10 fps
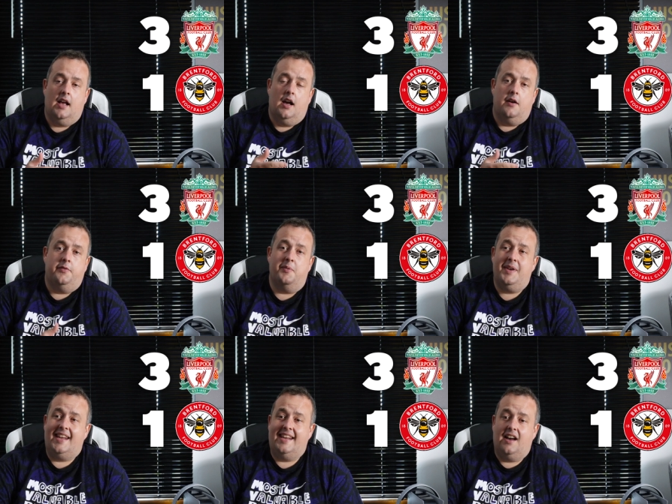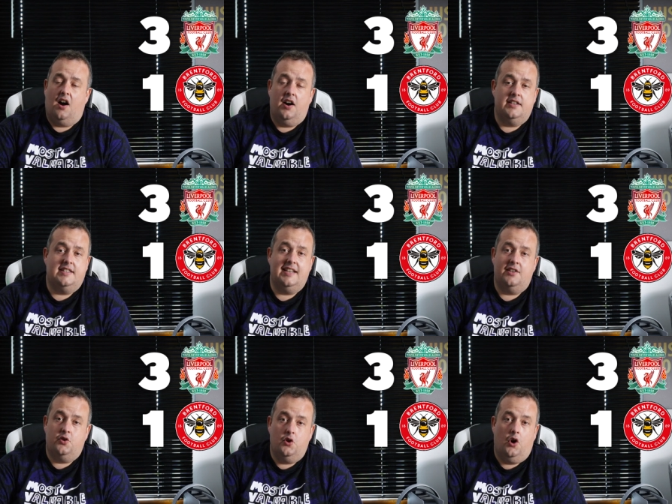For me, I
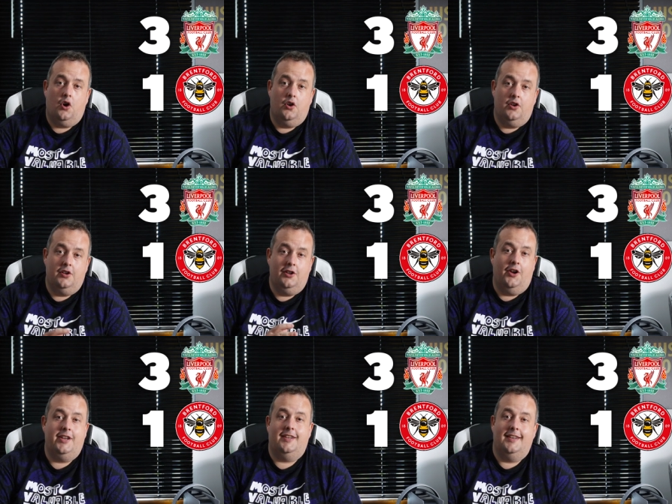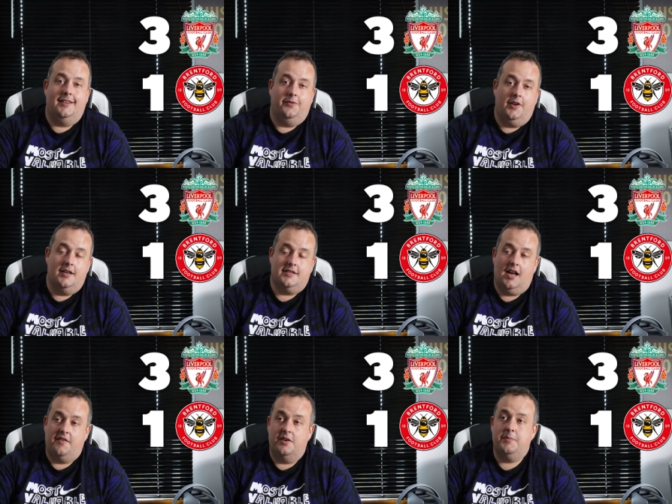did not like it the first
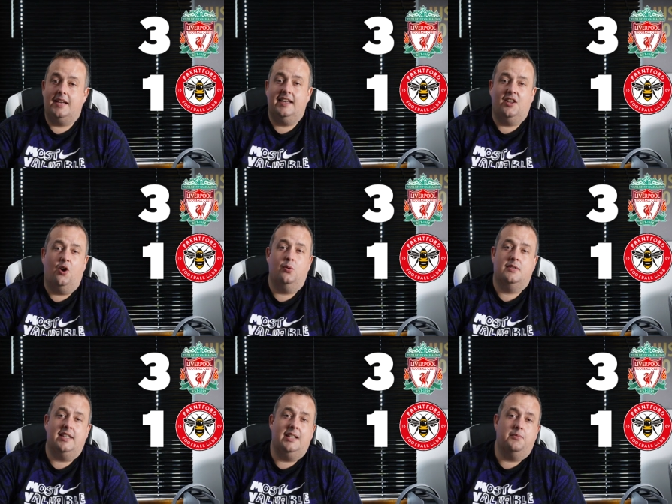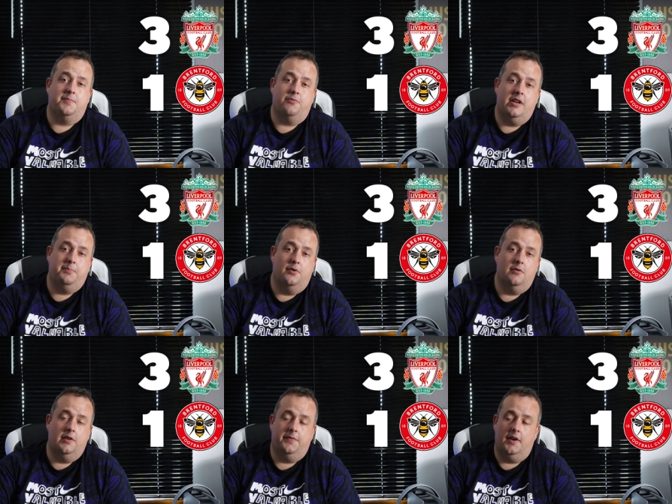half. Admittedly, the whole team was pretty poor
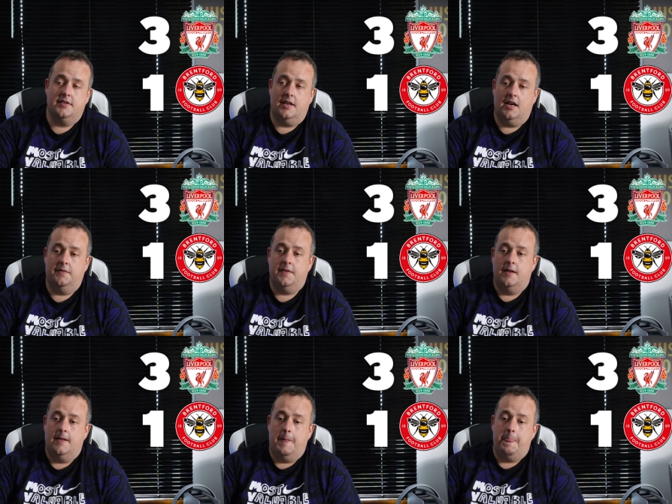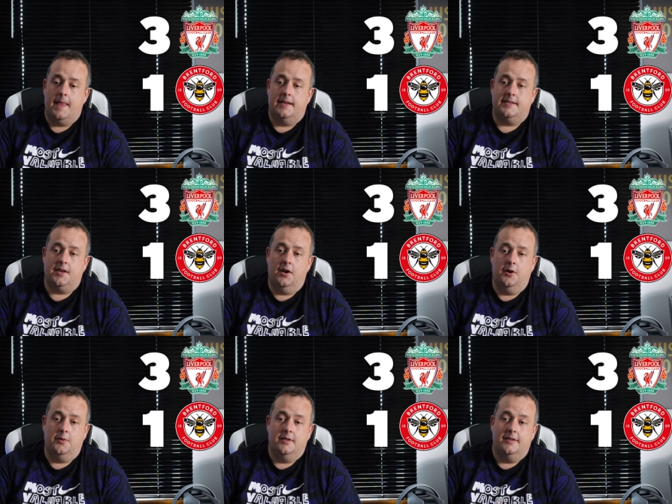in the first half.
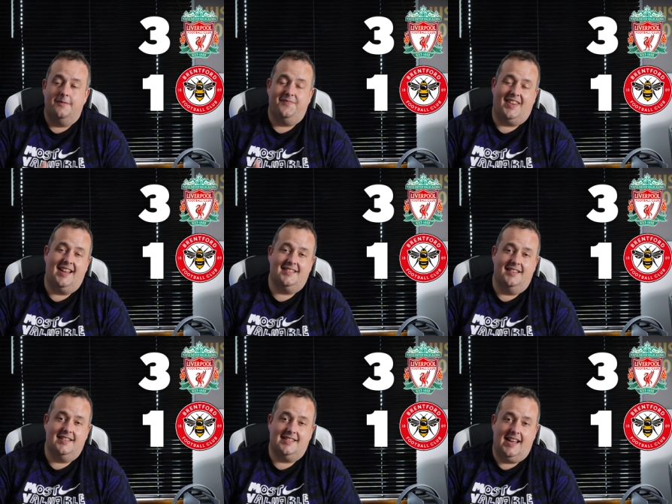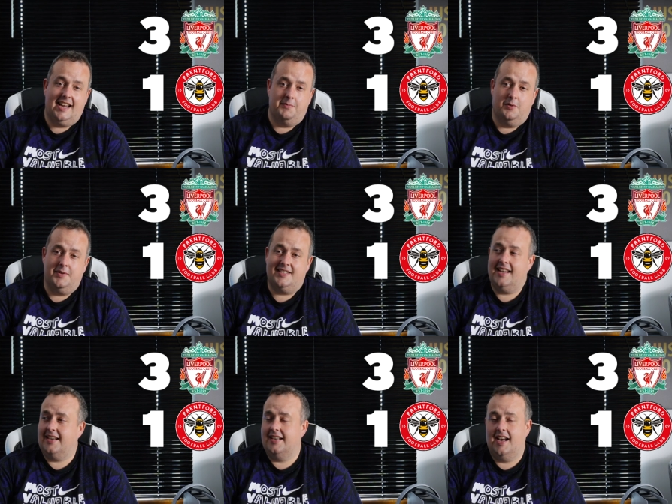So that's understandable. But
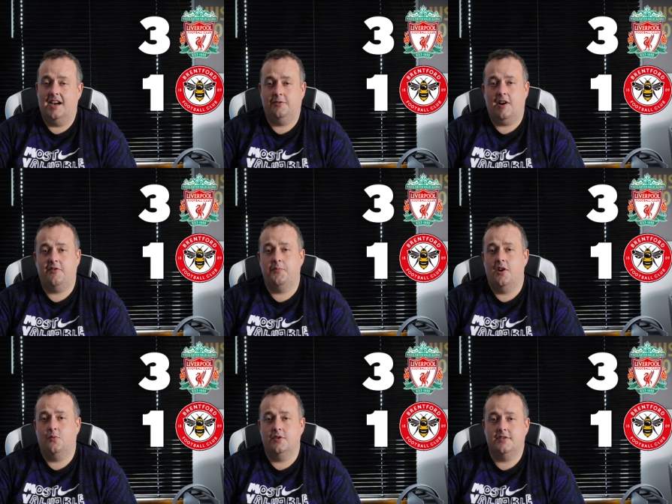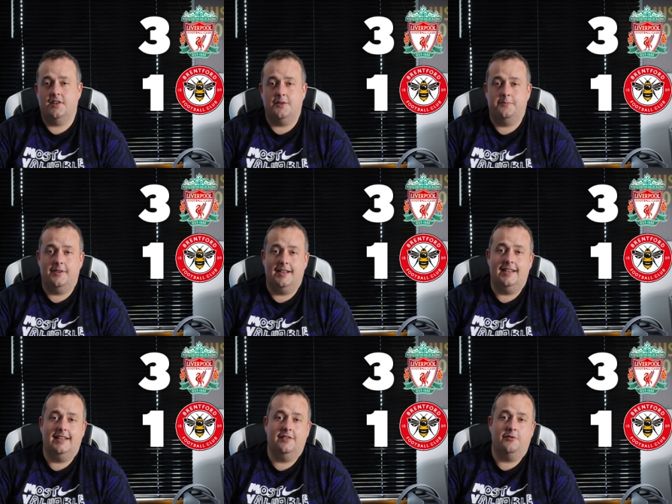second half, Gravenberch was a
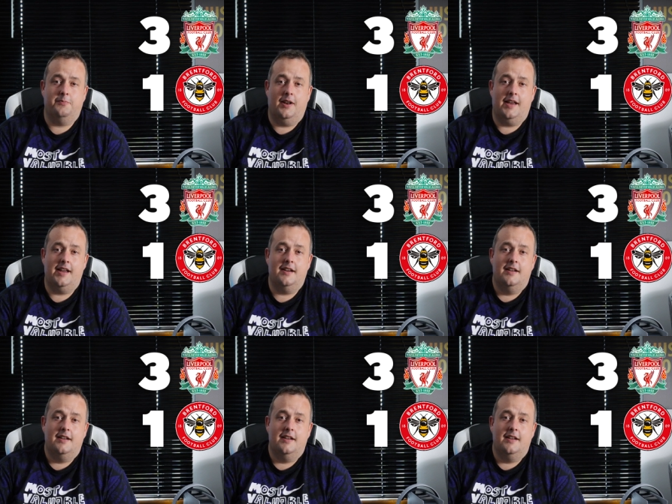completely different player.